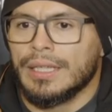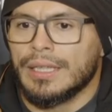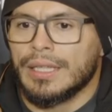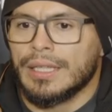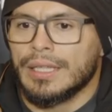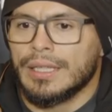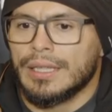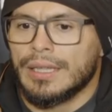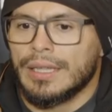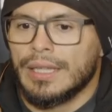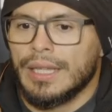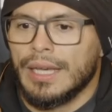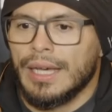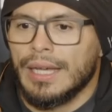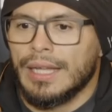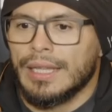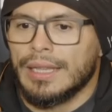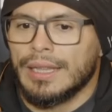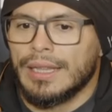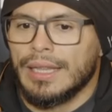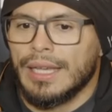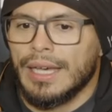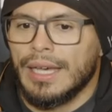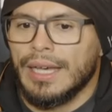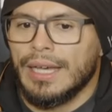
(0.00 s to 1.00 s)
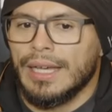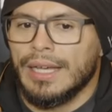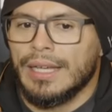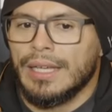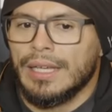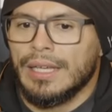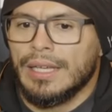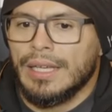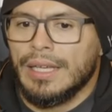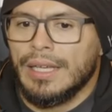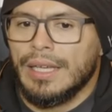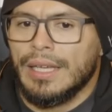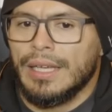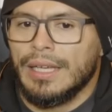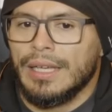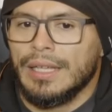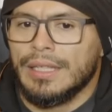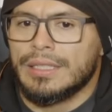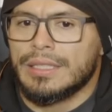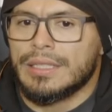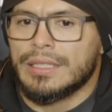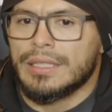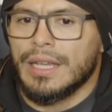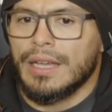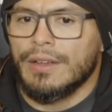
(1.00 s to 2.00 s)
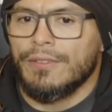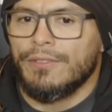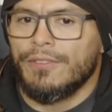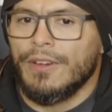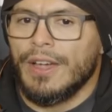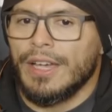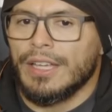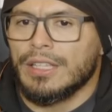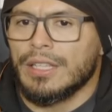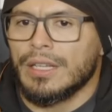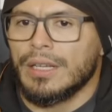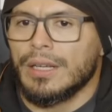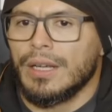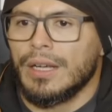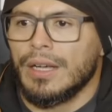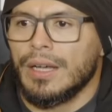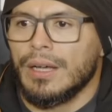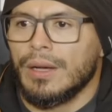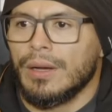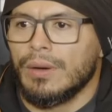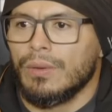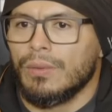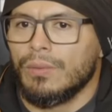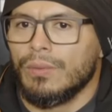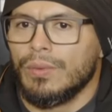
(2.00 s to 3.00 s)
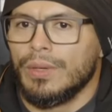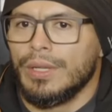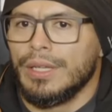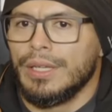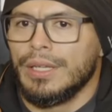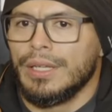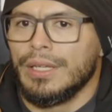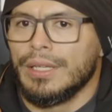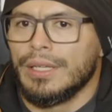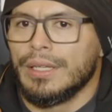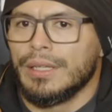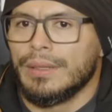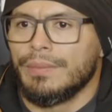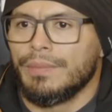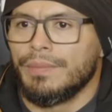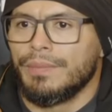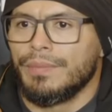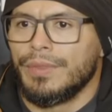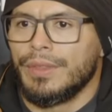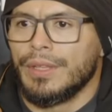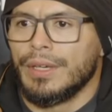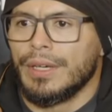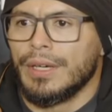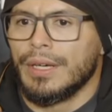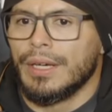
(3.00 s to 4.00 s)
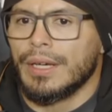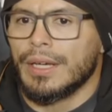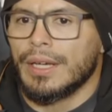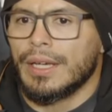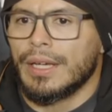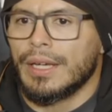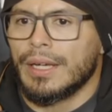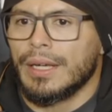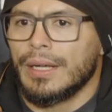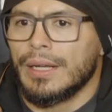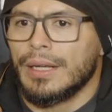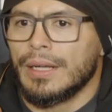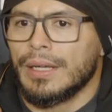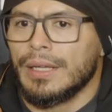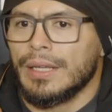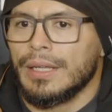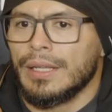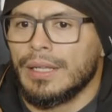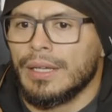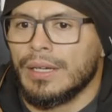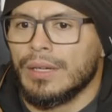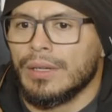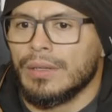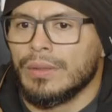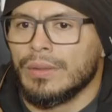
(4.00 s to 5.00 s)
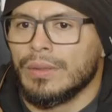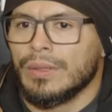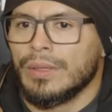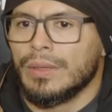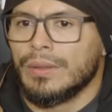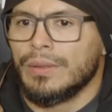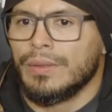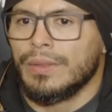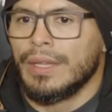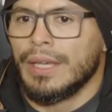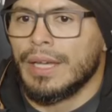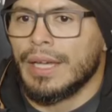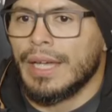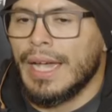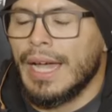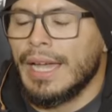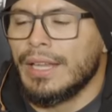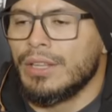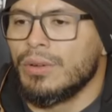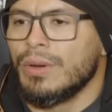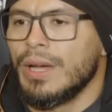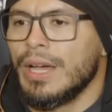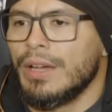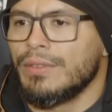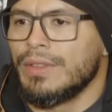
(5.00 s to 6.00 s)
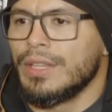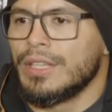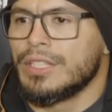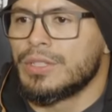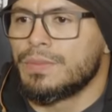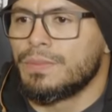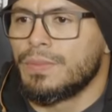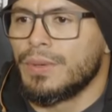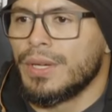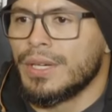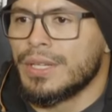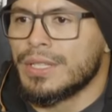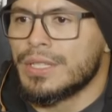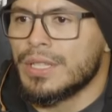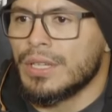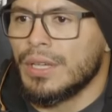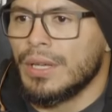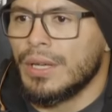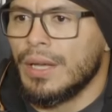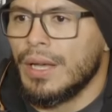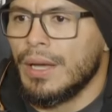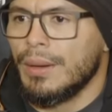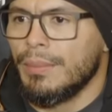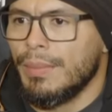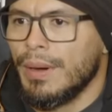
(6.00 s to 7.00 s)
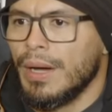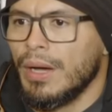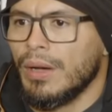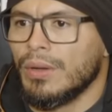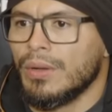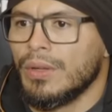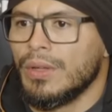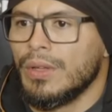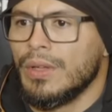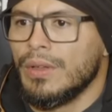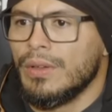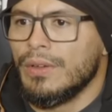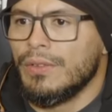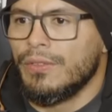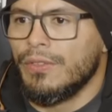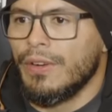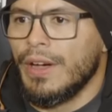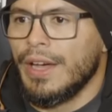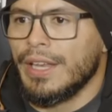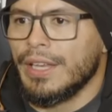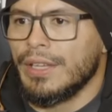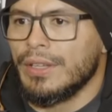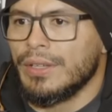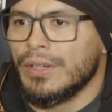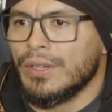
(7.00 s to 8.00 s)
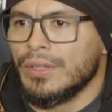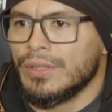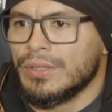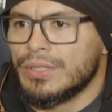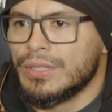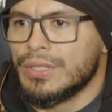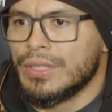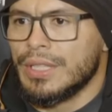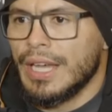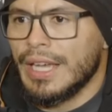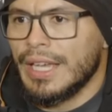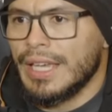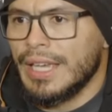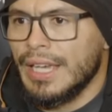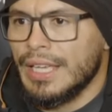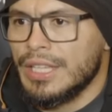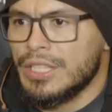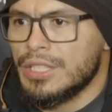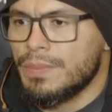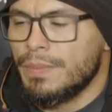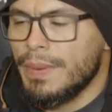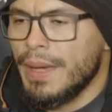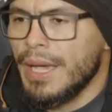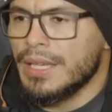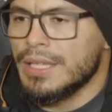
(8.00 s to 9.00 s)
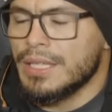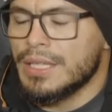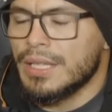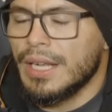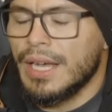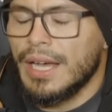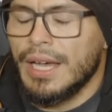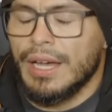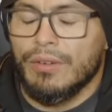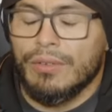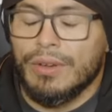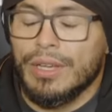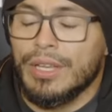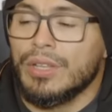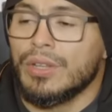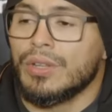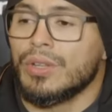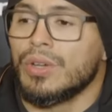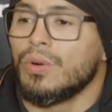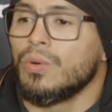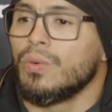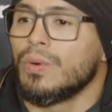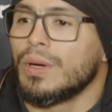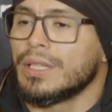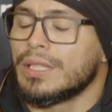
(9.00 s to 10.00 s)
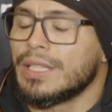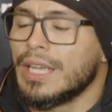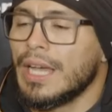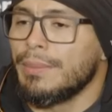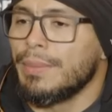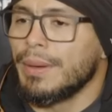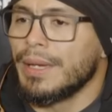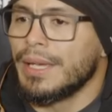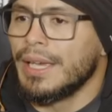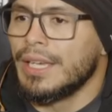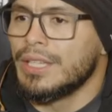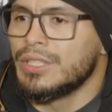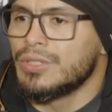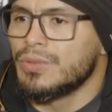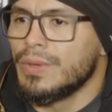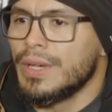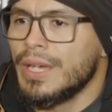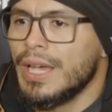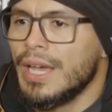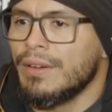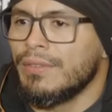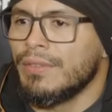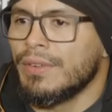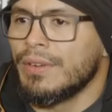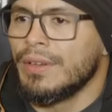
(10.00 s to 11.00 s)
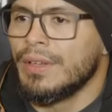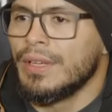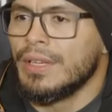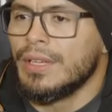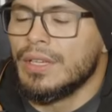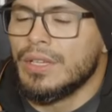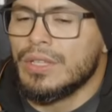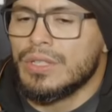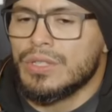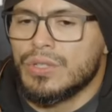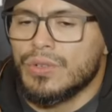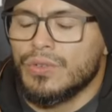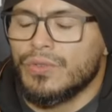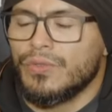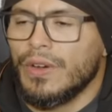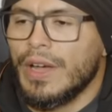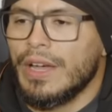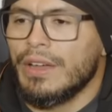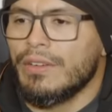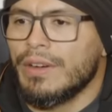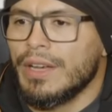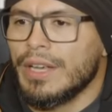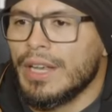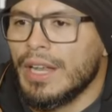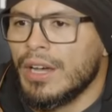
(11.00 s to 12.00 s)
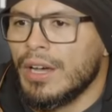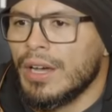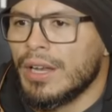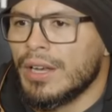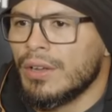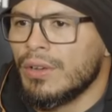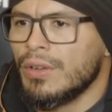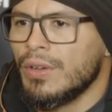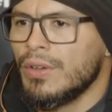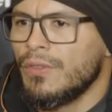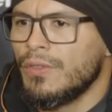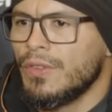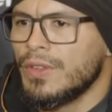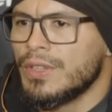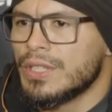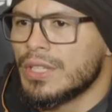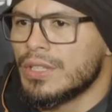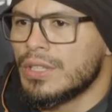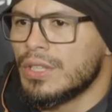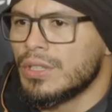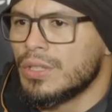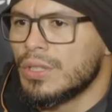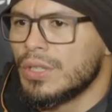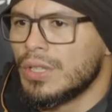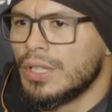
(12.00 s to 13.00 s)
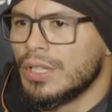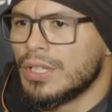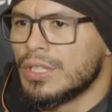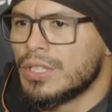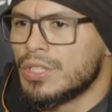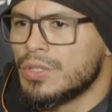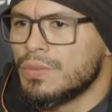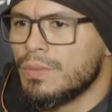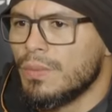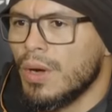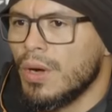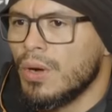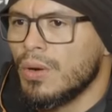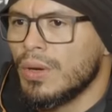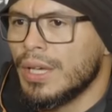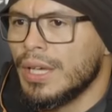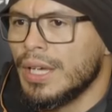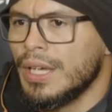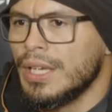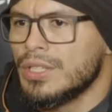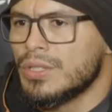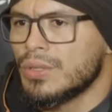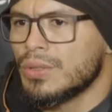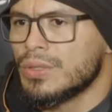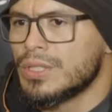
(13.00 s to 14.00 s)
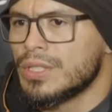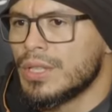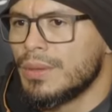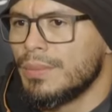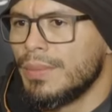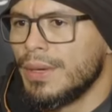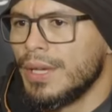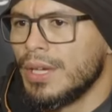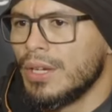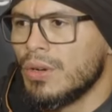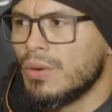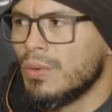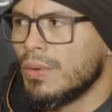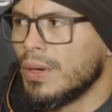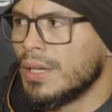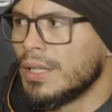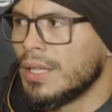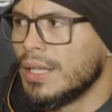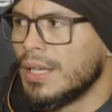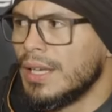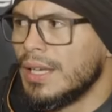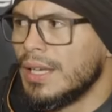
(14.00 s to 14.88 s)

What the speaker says: that it's affect really the, you know, the guy don't have the experience about fighting onto that cage. Especially, I really don't know what type of cage we have to fight right now. I don't know if it's the small cage or is the bigger one.